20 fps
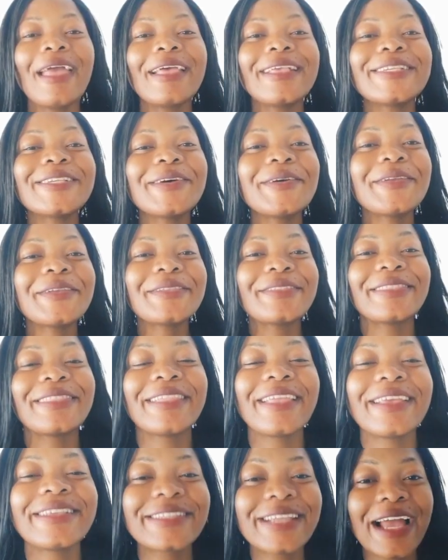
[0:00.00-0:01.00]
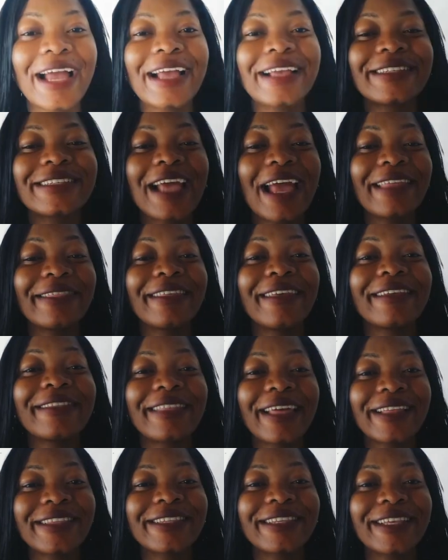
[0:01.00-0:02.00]
so yes guys i think
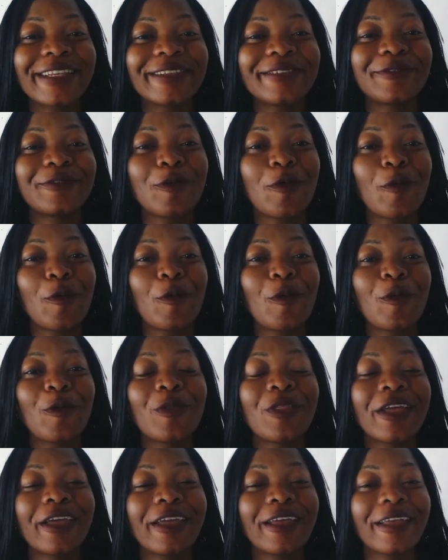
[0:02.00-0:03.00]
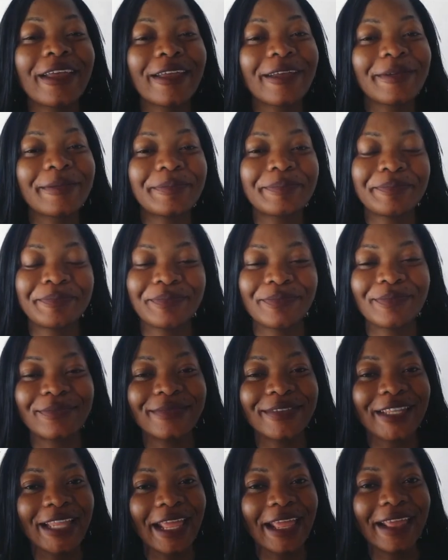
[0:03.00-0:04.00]
that's it for the
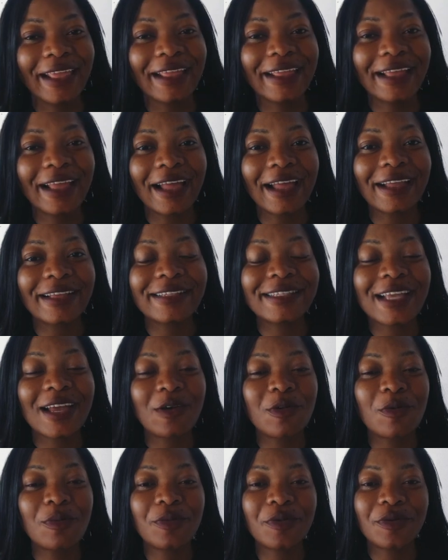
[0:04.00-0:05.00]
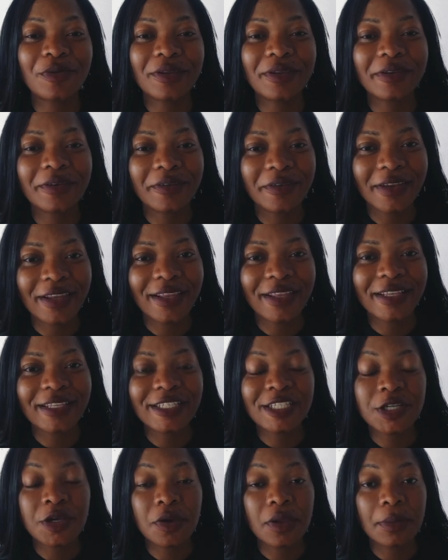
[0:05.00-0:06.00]
day guys i hope you're gonna
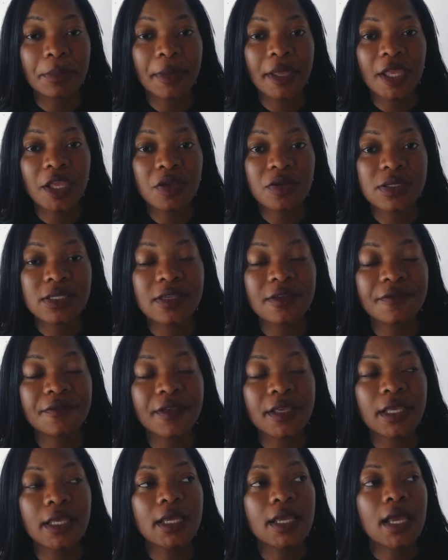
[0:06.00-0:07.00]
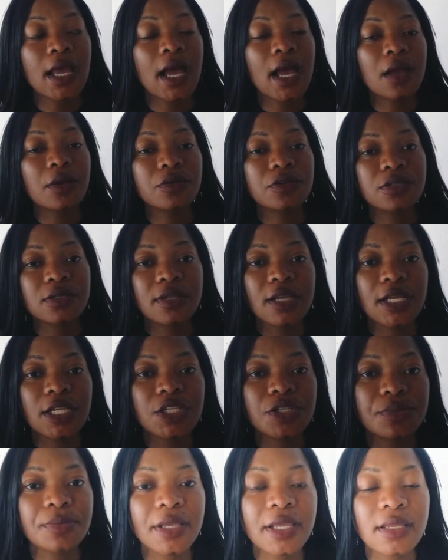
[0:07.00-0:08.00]
enjoy make your cv i will try
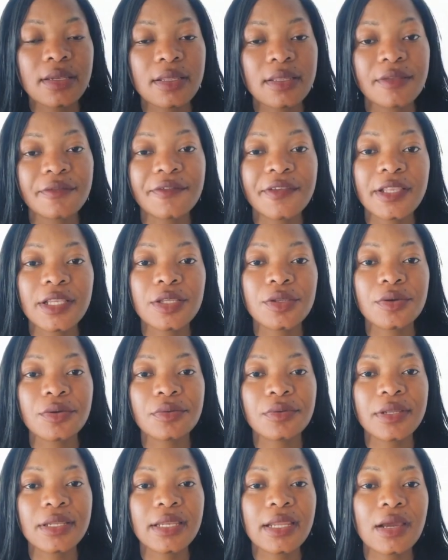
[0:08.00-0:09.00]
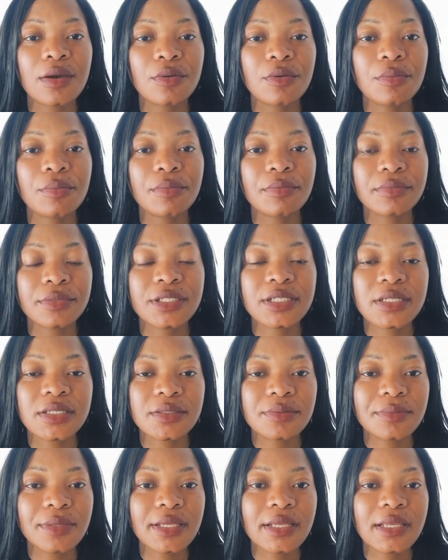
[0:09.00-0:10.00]
to make another video when i will
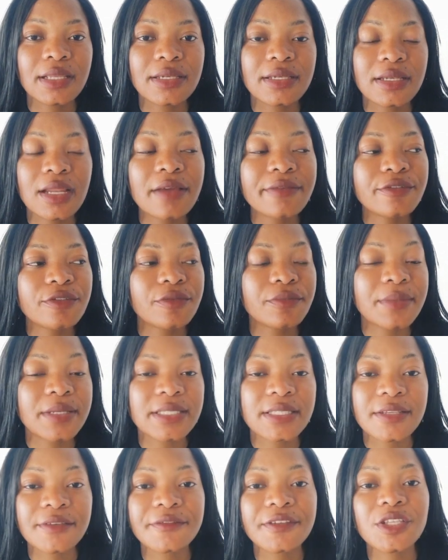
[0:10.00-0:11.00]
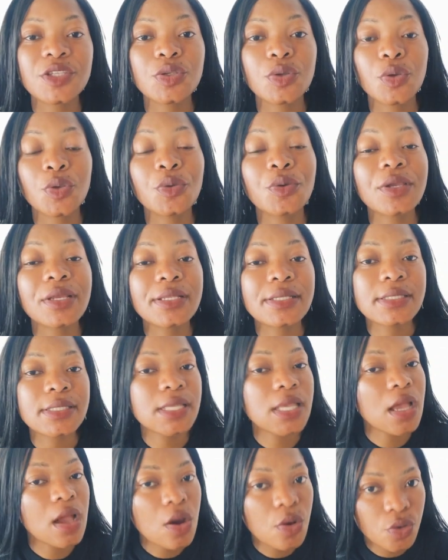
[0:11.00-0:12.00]
just make a draft of my cv so you can see
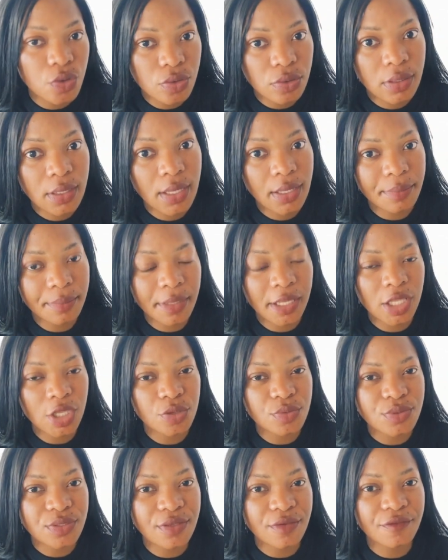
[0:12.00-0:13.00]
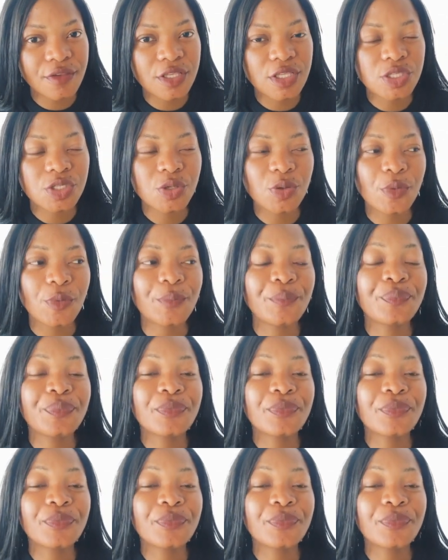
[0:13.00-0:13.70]
how you can make your cv so